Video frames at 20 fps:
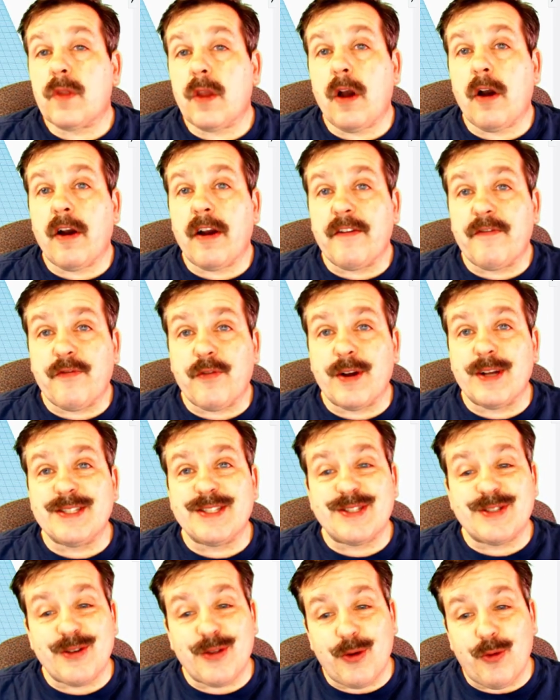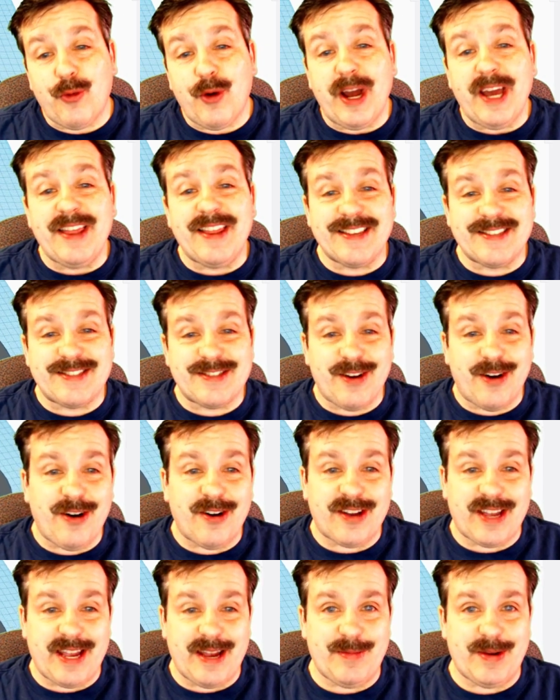Alright friends, so the way this
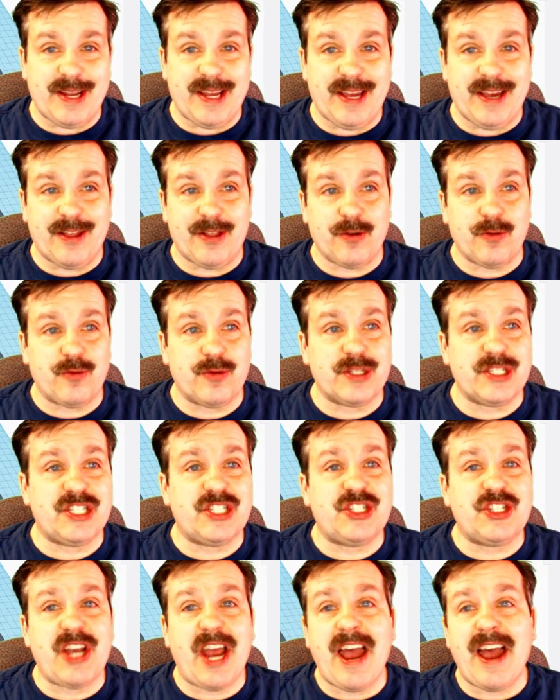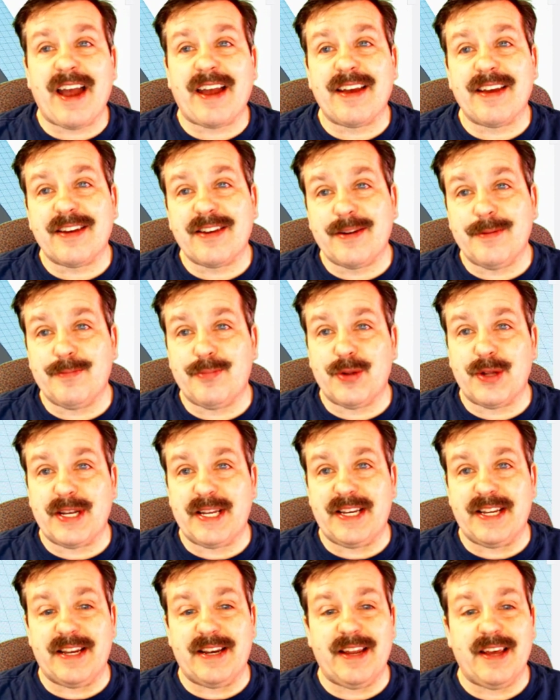all came together was Jack
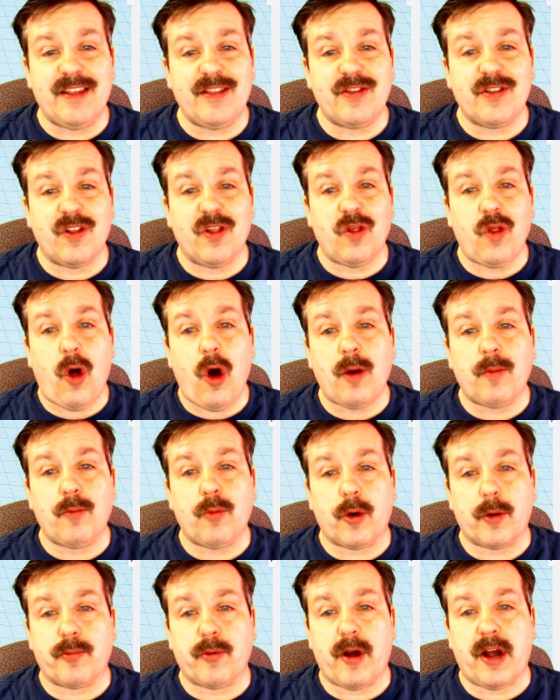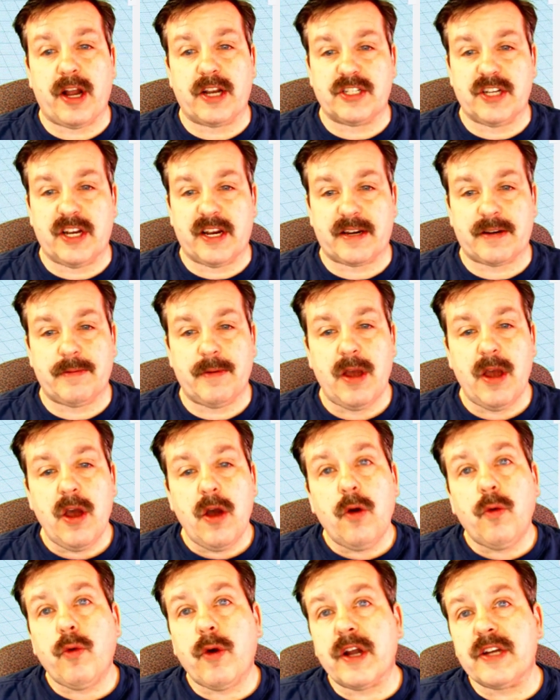completed the longboard project
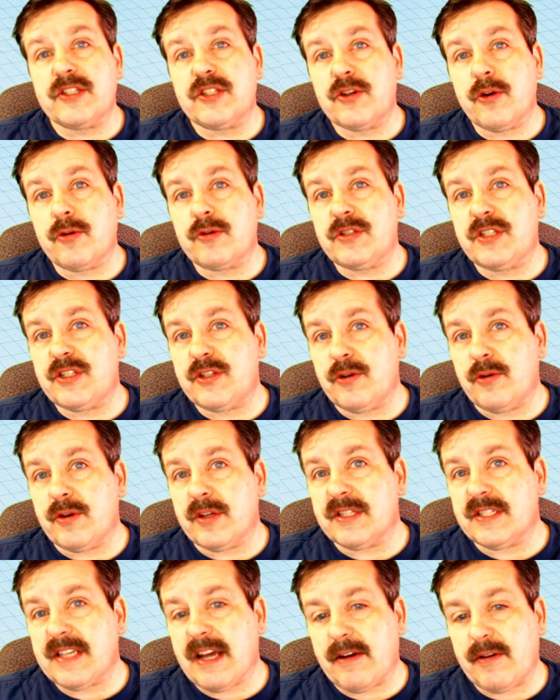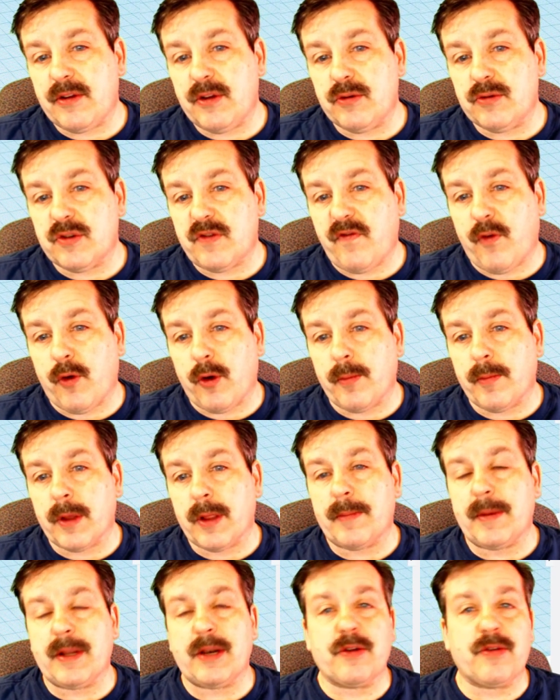where I showed students how to use
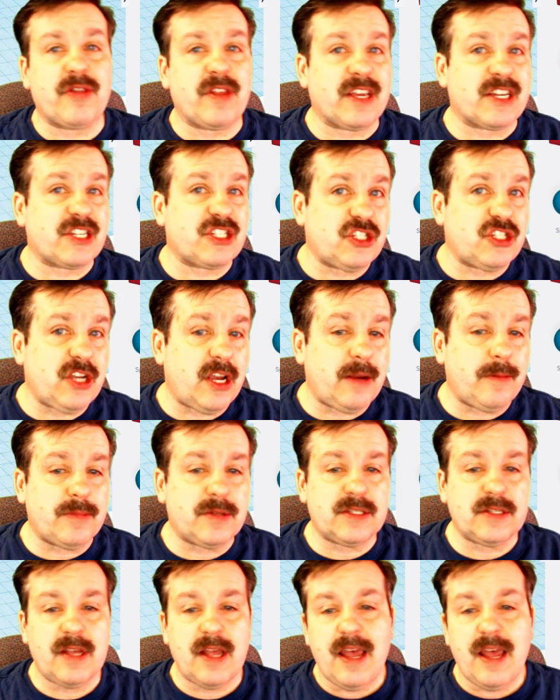4mm thick shapes